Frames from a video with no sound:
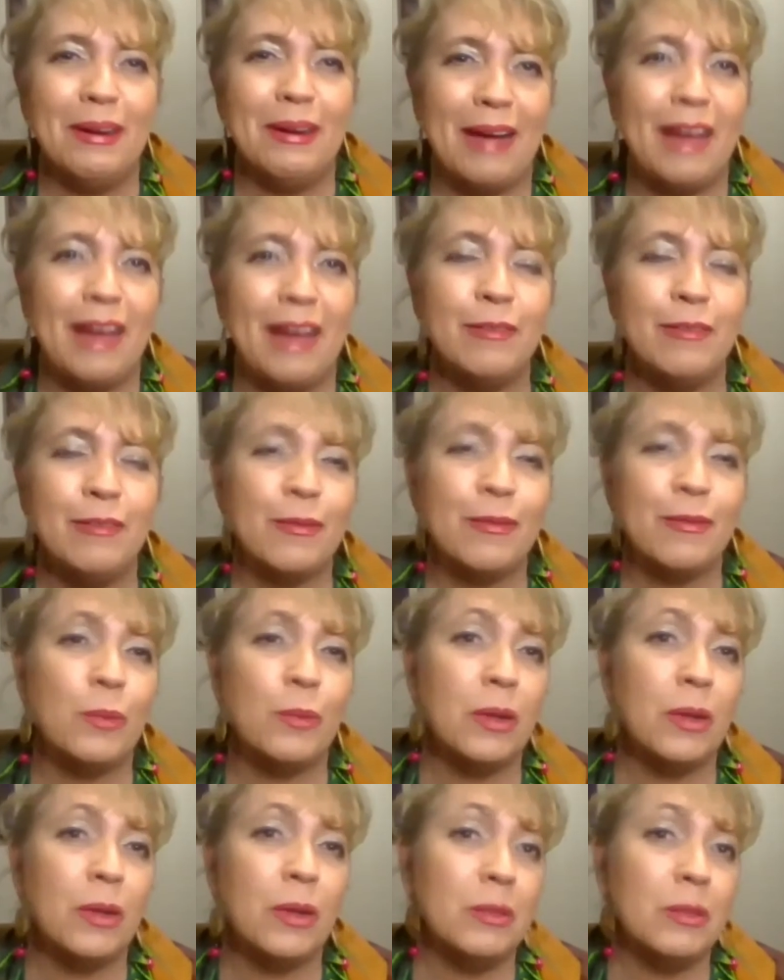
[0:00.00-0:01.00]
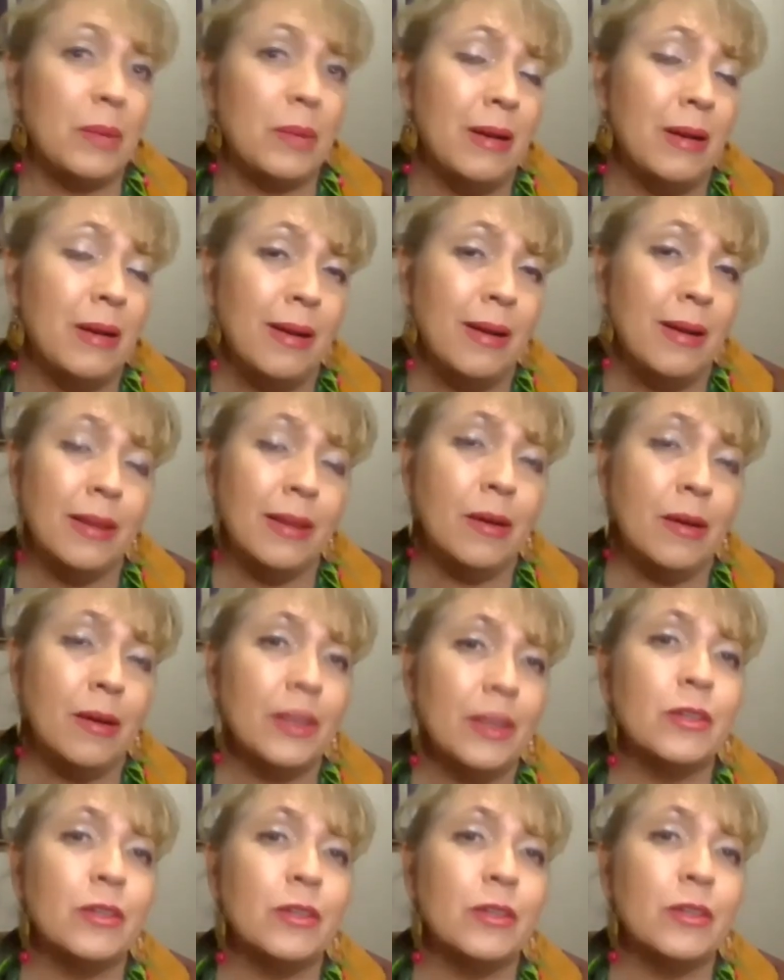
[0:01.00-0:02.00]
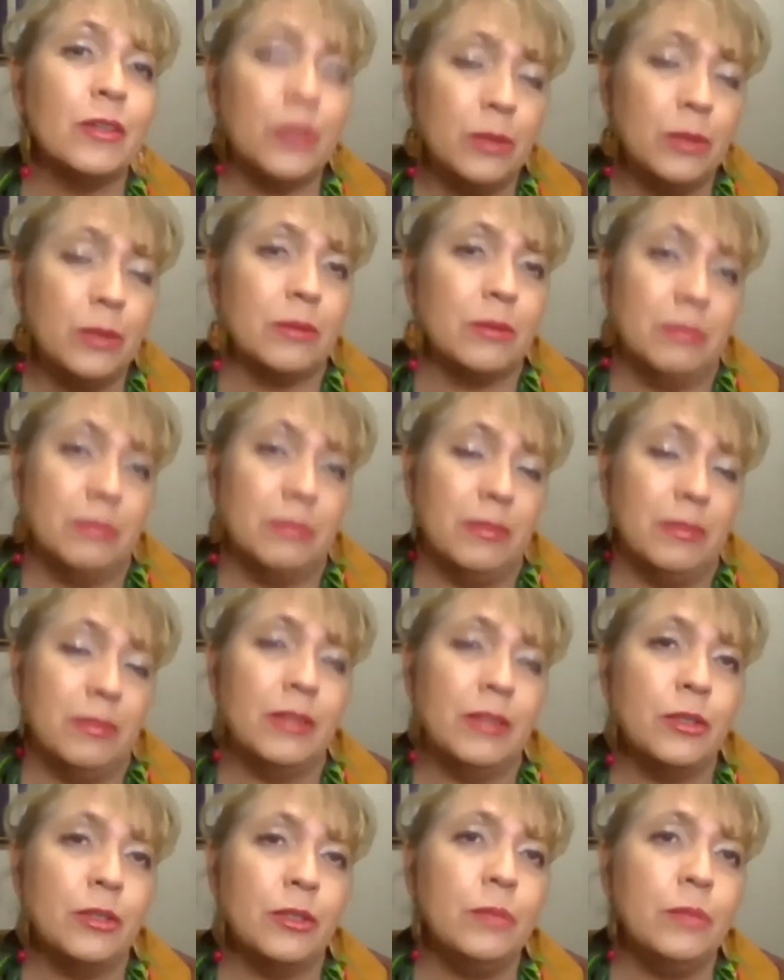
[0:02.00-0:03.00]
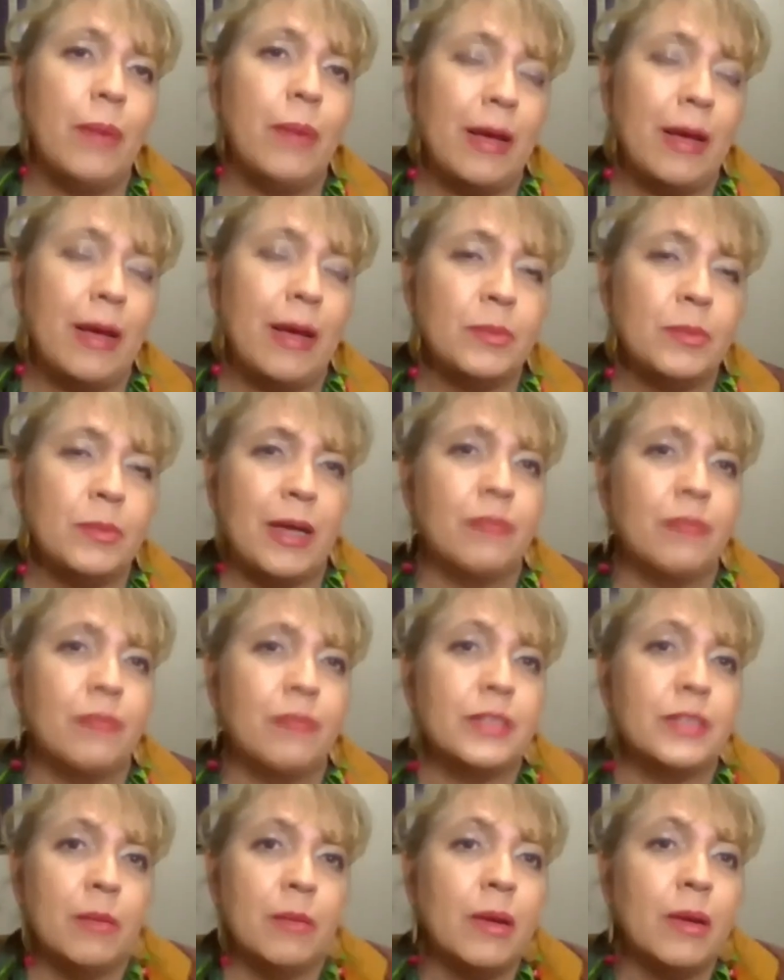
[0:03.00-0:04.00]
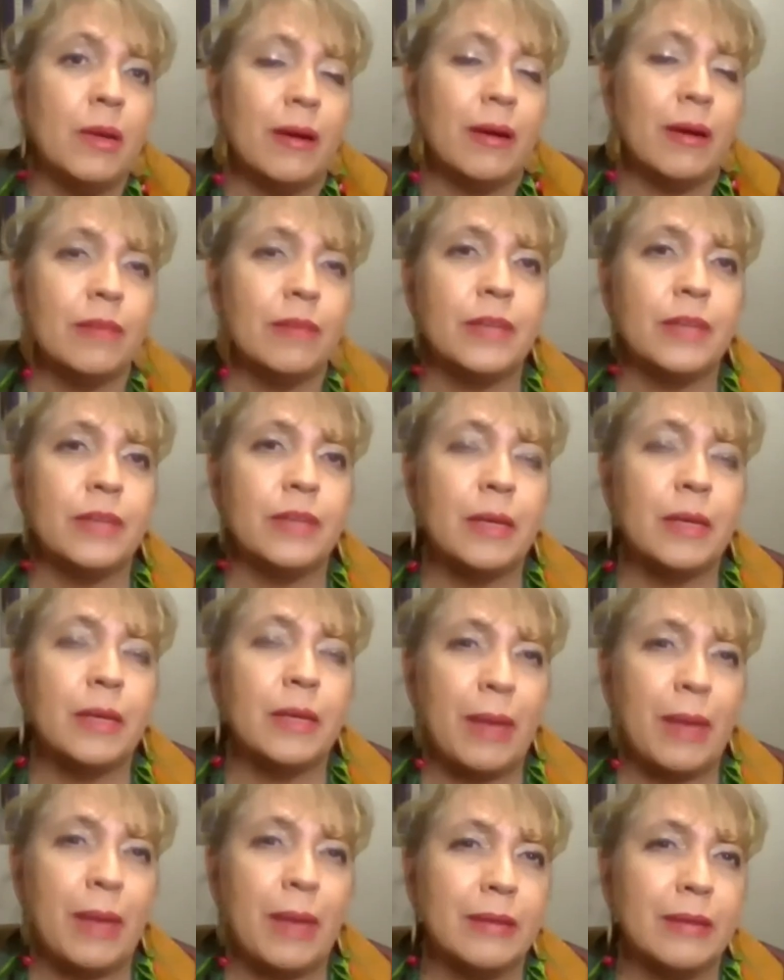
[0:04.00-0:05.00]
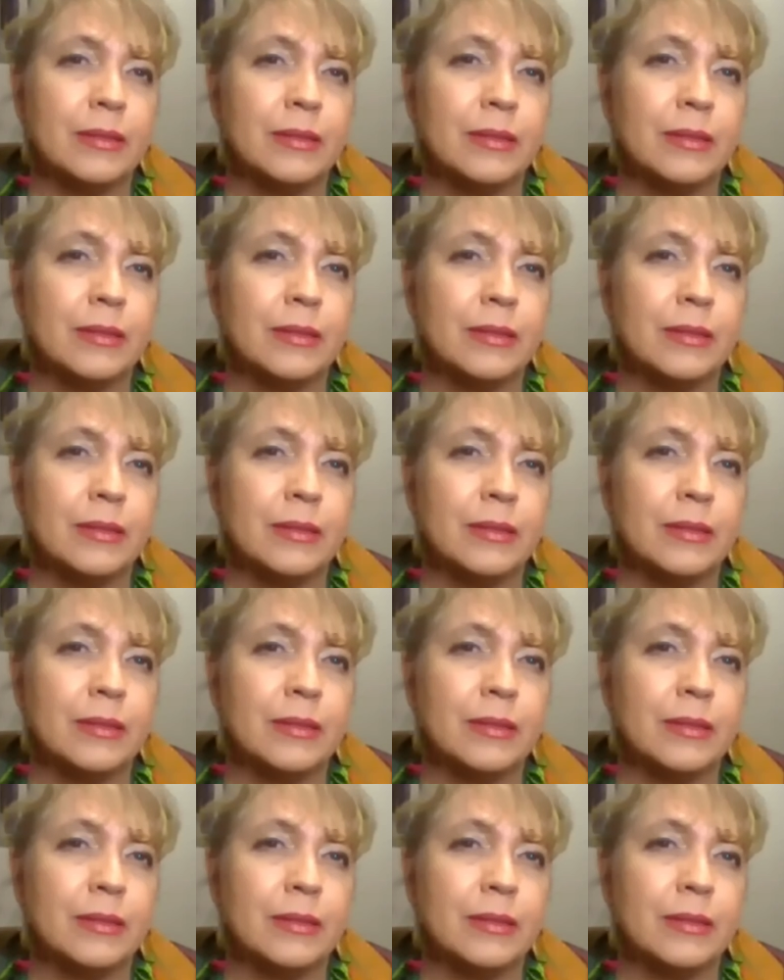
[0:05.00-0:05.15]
have of the world. But, it could perhaps have some kind of an impact.